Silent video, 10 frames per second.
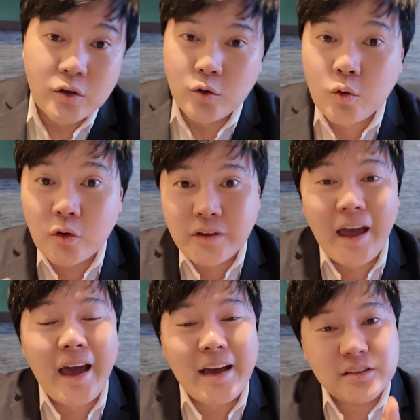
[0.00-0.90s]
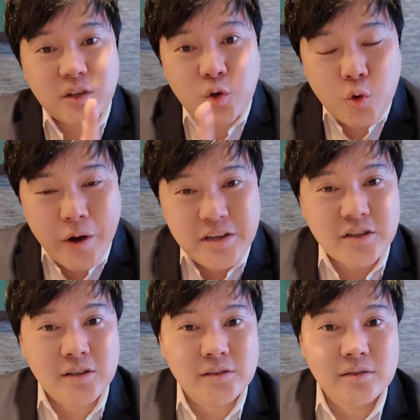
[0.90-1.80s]
you're going to ask
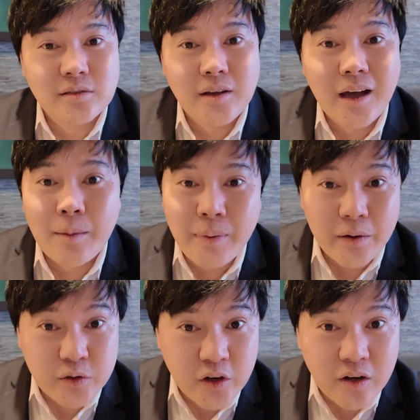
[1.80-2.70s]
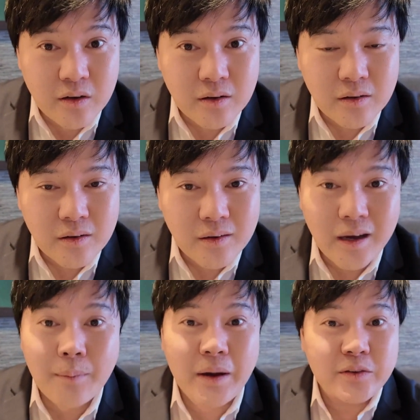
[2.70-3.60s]
questions about her
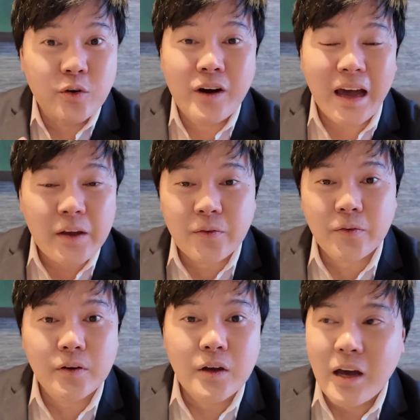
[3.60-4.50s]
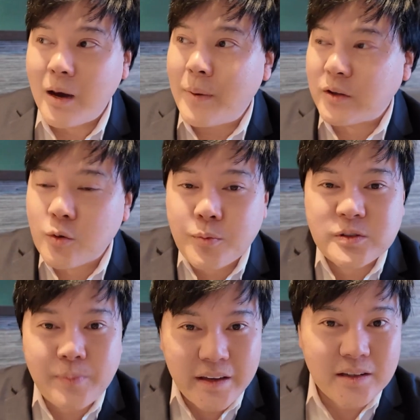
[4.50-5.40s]
life, about her
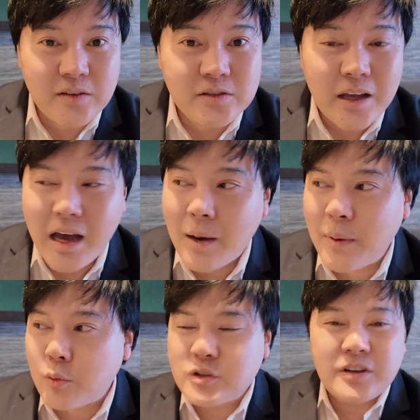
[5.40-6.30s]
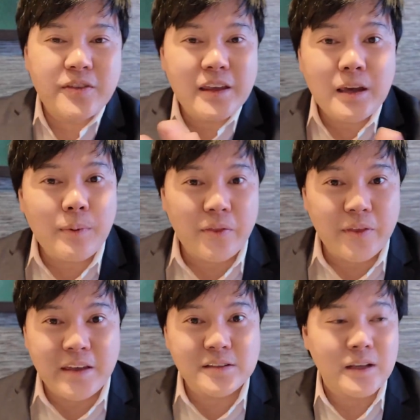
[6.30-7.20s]
perspectives, about what she thinks about
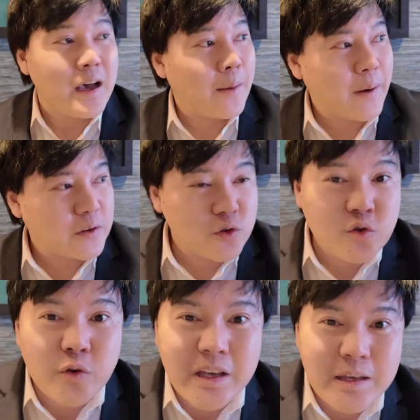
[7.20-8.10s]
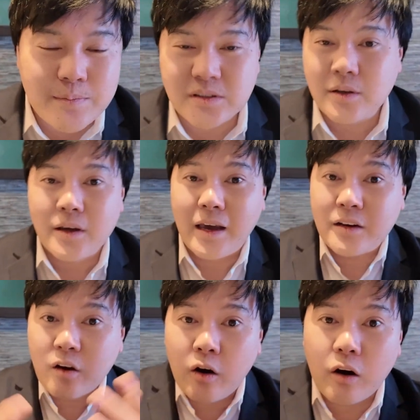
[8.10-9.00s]
things, about her dreams,
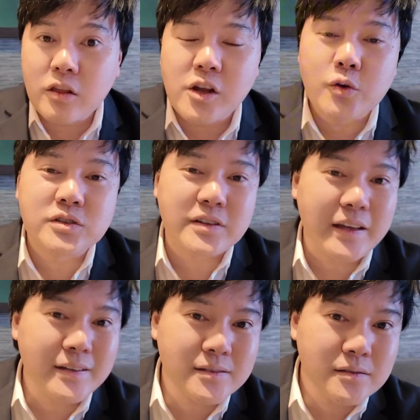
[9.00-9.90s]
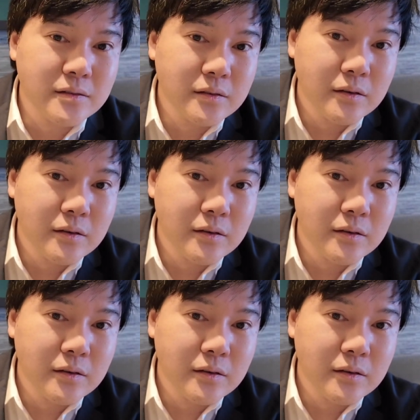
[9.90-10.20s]
and all those things.